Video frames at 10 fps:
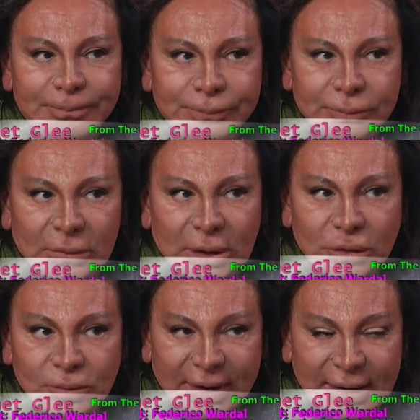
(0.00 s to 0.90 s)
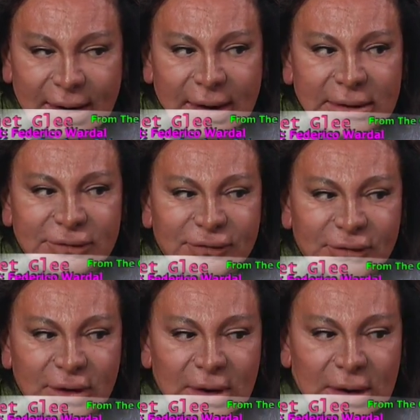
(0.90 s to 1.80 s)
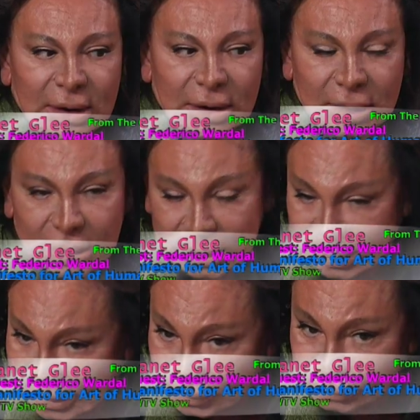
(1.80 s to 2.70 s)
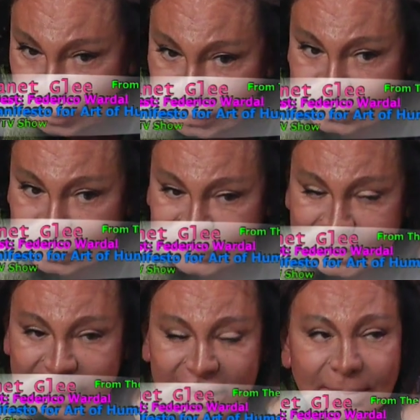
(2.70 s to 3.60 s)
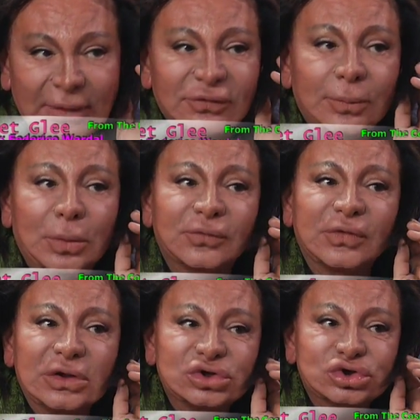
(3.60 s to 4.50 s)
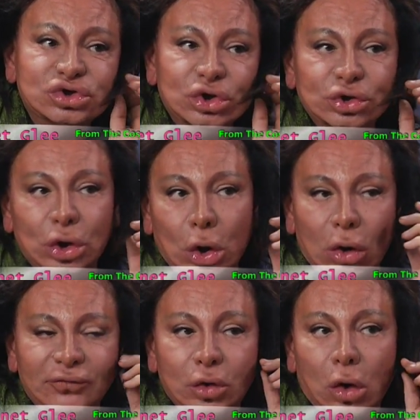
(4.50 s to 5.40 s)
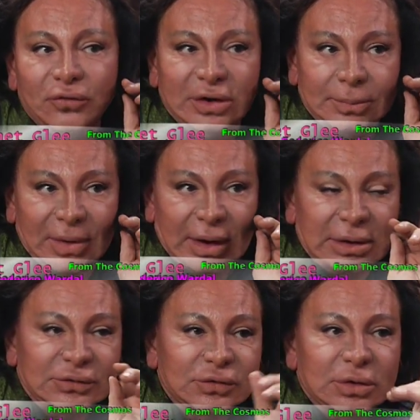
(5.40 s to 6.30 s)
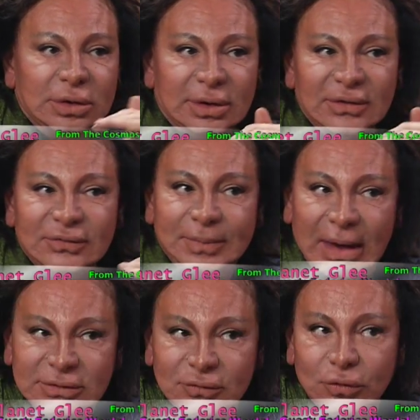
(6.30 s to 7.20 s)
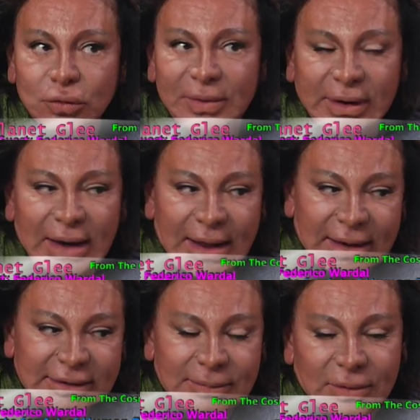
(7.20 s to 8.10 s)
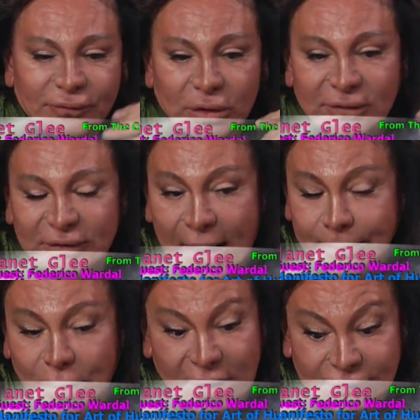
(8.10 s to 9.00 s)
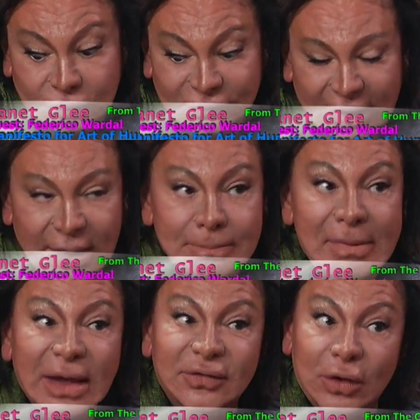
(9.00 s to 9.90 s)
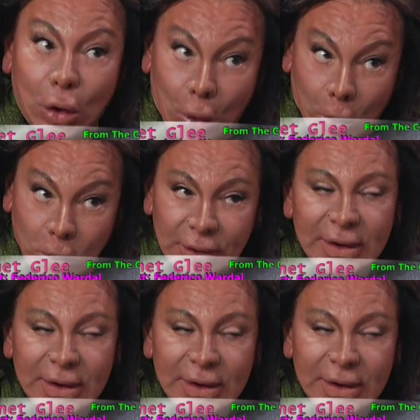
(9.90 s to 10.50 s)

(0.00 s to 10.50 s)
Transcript: human rights. I don't want to speak about the position of government respect to human rights. For example, I have to say Mexico